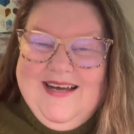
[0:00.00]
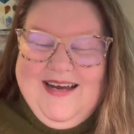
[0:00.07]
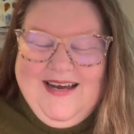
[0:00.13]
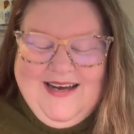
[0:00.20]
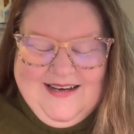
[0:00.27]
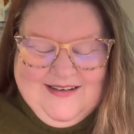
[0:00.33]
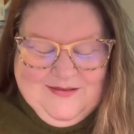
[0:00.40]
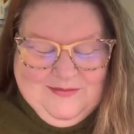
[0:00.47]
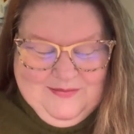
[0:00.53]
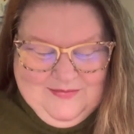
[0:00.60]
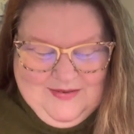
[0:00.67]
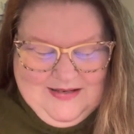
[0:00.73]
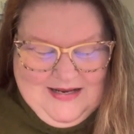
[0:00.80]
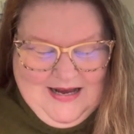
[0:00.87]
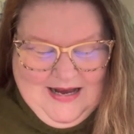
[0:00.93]

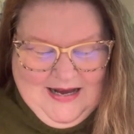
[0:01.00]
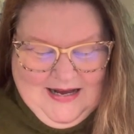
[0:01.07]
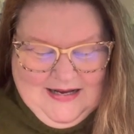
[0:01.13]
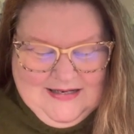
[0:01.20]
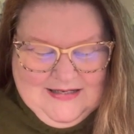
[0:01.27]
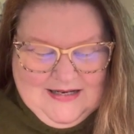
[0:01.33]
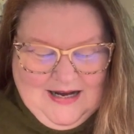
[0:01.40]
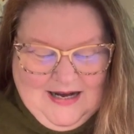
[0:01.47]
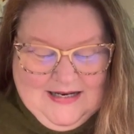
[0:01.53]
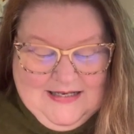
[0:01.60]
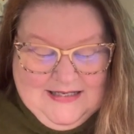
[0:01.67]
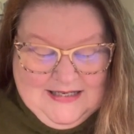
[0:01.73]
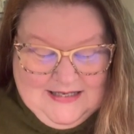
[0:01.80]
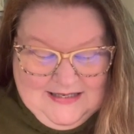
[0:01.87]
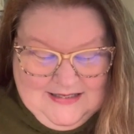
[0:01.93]
And I
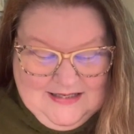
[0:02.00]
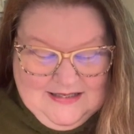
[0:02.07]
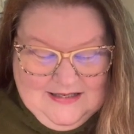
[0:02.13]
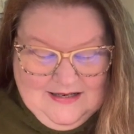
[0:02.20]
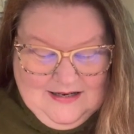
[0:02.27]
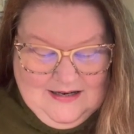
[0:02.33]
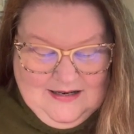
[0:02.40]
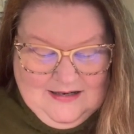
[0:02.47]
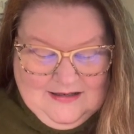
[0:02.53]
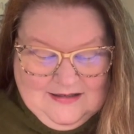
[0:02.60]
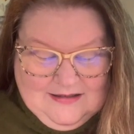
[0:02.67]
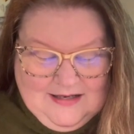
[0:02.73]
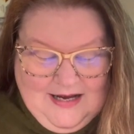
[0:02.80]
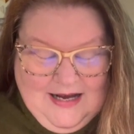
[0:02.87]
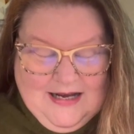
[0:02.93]
did,
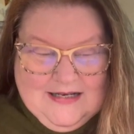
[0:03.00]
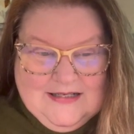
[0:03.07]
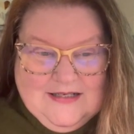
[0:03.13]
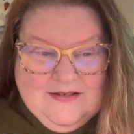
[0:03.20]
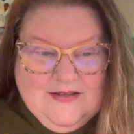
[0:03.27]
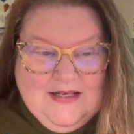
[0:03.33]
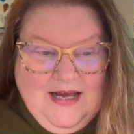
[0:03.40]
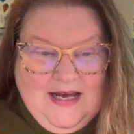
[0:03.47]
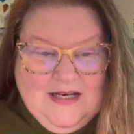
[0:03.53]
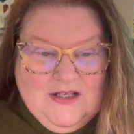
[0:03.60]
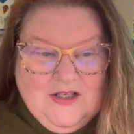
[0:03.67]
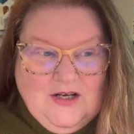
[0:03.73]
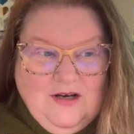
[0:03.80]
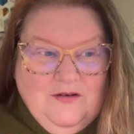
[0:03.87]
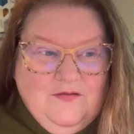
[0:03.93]
at the
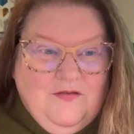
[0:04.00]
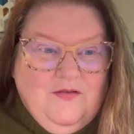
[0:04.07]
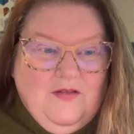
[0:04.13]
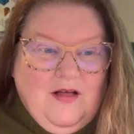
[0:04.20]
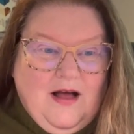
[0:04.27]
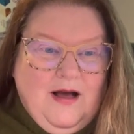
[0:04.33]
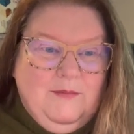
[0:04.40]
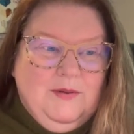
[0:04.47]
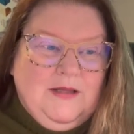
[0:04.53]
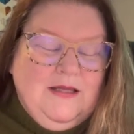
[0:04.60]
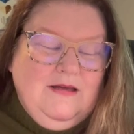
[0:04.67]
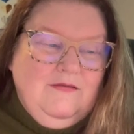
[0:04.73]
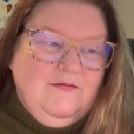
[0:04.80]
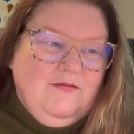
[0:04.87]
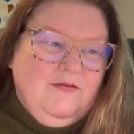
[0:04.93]
age of, I
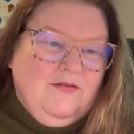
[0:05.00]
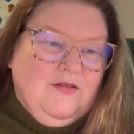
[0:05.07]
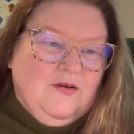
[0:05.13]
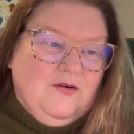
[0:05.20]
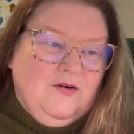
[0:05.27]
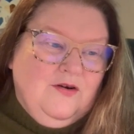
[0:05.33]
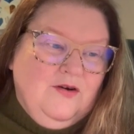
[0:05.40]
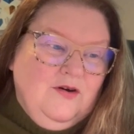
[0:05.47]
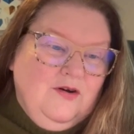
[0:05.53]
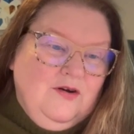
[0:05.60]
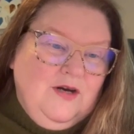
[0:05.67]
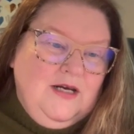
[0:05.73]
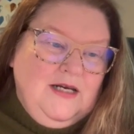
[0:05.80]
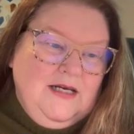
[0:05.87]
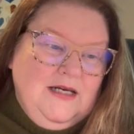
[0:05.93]
believe,
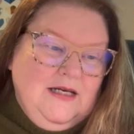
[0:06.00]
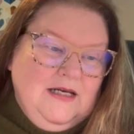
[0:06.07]
30?